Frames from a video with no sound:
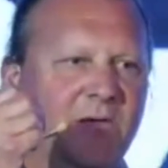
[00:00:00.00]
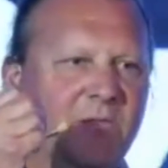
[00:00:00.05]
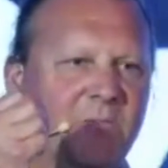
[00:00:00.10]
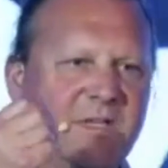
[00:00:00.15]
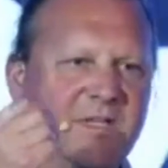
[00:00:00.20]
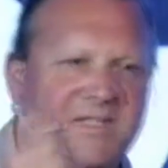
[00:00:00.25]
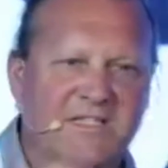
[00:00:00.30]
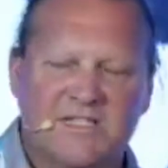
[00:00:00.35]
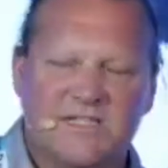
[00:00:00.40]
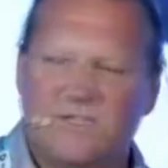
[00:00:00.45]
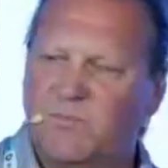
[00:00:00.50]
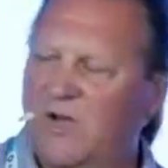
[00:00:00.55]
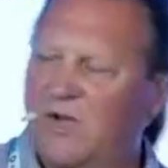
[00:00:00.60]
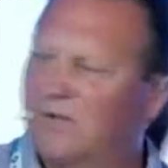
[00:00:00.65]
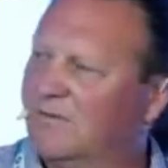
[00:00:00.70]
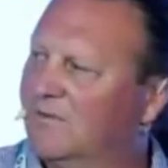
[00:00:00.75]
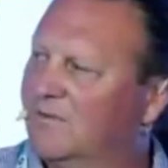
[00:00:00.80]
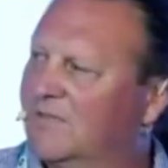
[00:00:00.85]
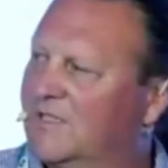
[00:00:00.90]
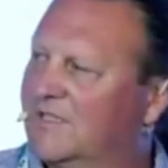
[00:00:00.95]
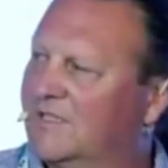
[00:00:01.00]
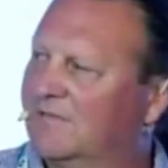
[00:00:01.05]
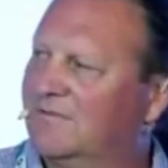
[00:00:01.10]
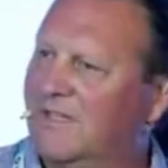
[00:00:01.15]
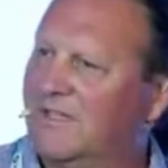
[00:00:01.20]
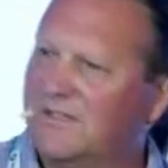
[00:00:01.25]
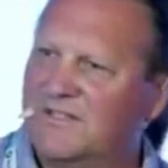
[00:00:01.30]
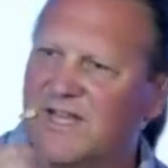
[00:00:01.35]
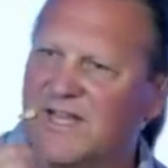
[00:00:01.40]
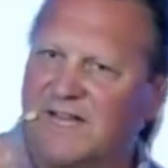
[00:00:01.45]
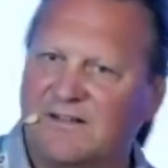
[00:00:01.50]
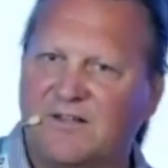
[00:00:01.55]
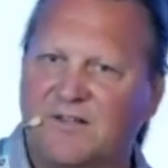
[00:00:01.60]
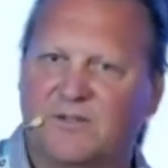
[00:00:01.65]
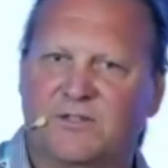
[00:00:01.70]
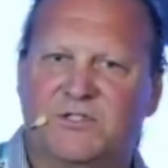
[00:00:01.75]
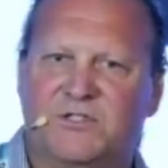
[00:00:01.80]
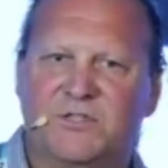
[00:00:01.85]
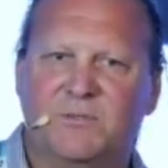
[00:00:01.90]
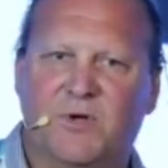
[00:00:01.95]
business models and
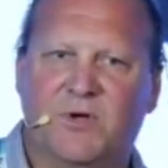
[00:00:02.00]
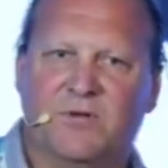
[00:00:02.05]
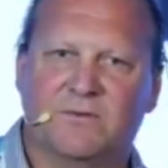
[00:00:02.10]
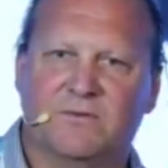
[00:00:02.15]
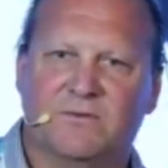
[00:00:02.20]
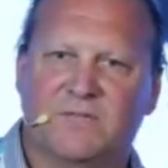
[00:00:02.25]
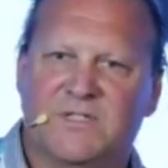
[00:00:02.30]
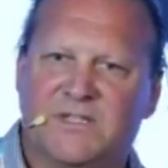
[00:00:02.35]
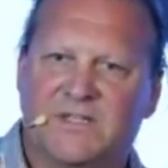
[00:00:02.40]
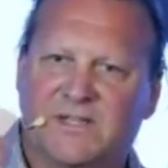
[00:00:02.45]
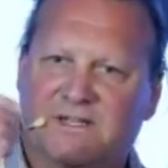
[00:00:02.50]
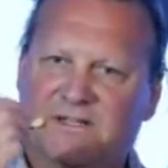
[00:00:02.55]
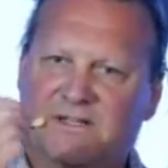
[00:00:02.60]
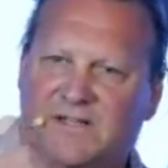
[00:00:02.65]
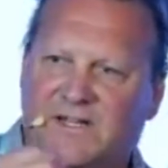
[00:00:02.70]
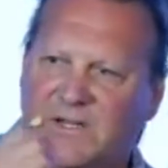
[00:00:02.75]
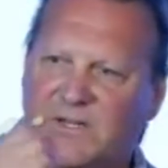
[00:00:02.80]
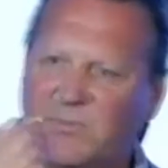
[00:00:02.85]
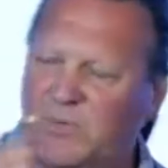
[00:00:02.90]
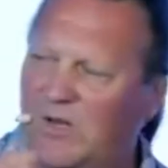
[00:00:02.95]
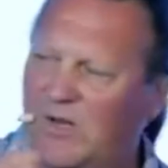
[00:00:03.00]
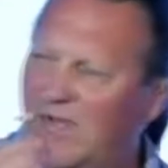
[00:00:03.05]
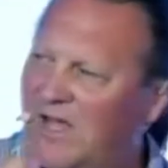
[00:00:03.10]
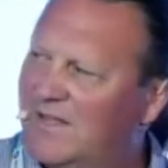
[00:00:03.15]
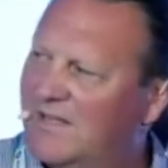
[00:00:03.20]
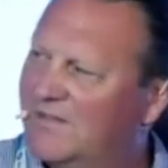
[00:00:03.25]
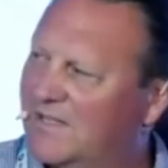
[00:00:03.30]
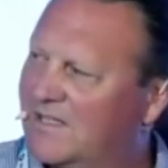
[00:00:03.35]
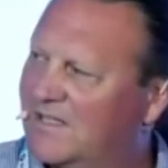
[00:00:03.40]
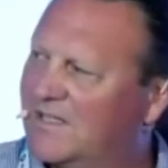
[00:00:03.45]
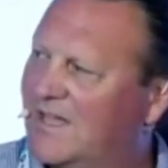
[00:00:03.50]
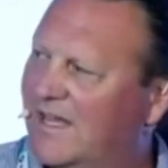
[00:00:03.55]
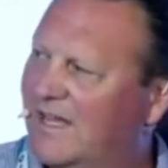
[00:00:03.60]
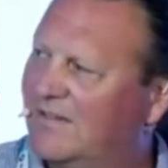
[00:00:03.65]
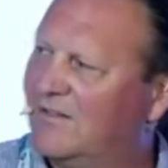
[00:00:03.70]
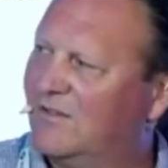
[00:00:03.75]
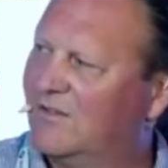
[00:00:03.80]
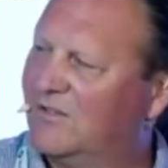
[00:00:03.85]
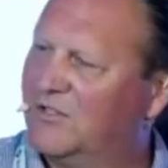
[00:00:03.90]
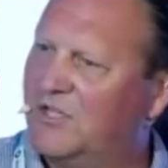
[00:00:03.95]
technology models and applying this
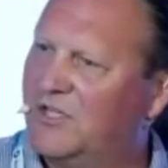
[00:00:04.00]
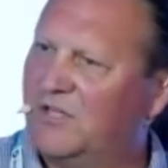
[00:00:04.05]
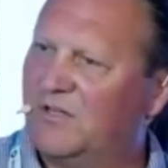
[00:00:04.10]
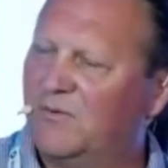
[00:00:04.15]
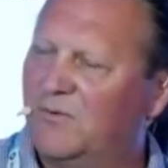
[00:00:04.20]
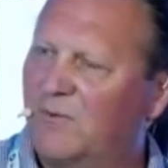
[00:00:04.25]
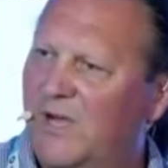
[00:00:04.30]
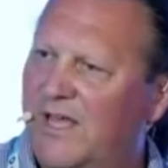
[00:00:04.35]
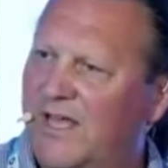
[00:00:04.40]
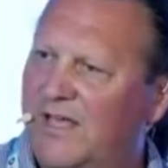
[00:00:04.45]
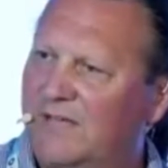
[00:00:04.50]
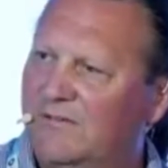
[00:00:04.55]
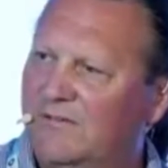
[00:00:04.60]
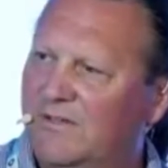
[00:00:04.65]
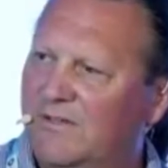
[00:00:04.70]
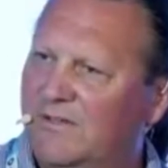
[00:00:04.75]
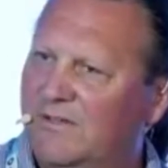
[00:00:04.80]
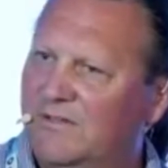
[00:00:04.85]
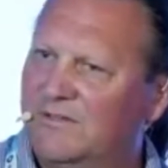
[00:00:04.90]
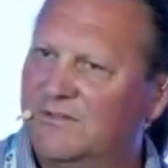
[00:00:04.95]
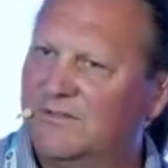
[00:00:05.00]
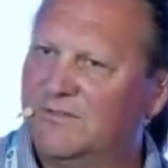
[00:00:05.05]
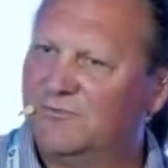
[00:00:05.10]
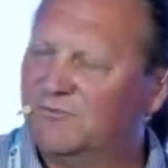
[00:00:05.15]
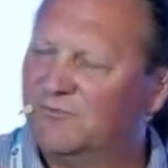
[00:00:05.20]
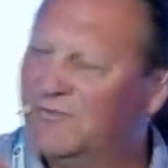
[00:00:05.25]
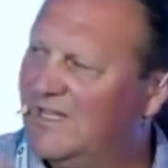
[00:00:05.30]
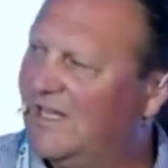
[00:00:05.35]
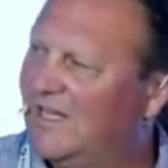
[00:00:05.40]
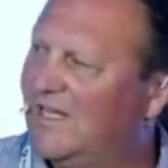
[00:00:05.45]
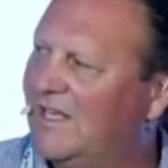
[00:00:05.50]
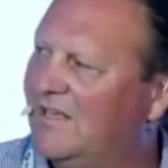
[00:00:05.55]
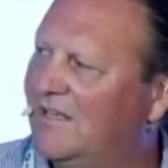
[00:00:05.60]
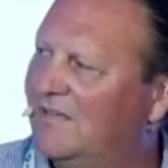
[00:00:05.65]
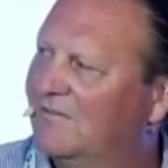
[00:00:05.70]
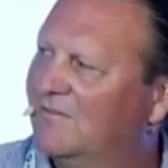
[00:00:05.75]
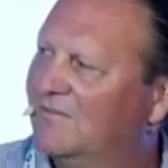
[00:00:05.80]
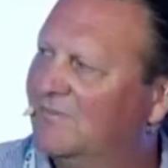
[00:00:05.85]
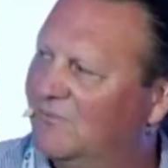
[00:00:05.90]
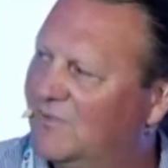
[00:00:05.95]
technology in a way that
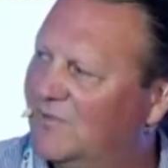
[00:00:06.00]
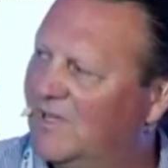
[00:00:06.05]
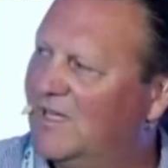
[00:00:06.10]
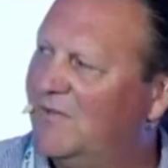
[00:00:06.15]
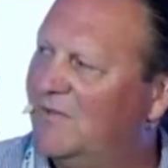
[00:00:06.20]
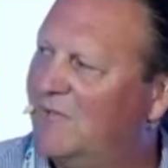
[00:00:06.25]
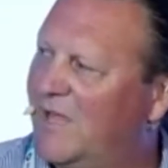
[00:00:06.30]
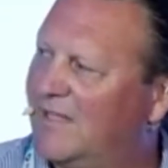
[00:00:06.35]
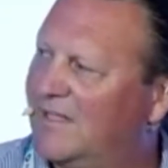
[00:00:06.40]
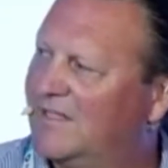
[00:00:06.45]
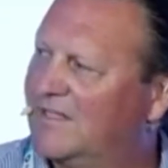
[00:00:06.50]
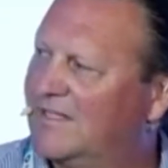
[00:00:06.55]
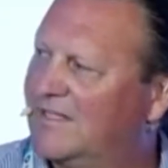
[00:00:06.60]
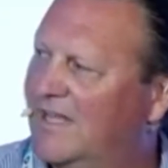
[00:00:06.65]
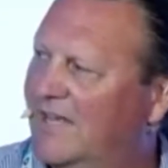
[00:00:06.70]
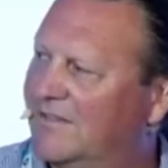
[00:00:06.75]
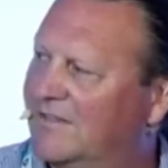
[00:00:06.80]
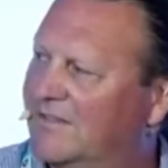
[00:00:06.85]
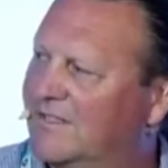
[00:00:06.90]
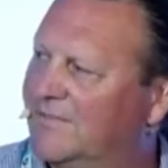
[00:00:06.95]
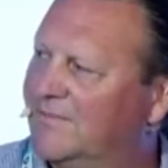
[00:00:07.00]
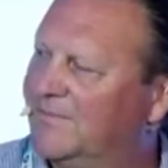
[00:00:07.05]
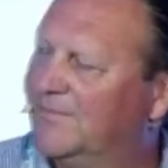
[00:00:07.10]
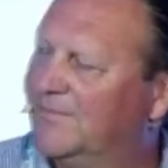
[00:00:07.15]
really makes sense.